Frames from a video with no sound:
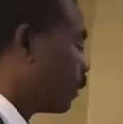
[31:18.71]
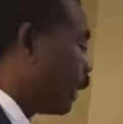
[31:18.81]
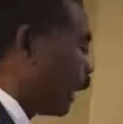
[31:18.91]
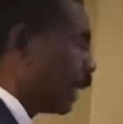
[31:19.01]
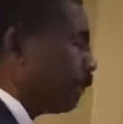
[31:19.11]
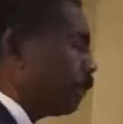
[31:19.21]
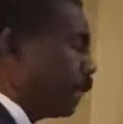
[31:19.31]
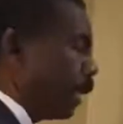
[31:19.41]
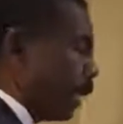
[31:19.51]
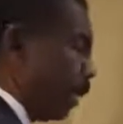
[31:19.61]
That gives
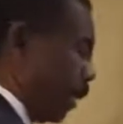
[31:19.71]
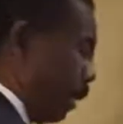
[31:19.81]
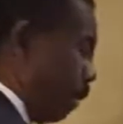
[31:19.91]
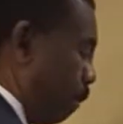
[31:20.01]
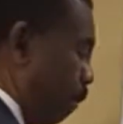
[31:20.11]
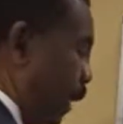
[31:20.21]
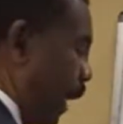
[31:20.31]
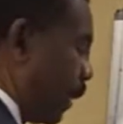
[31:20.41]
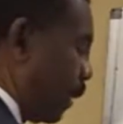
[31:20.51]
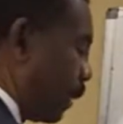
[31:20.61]
me
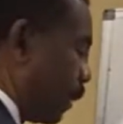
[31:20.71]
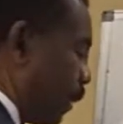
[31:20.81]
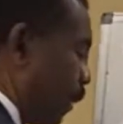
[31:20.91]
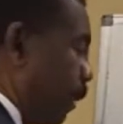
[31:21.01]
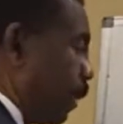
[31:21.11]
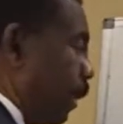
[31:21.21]
minus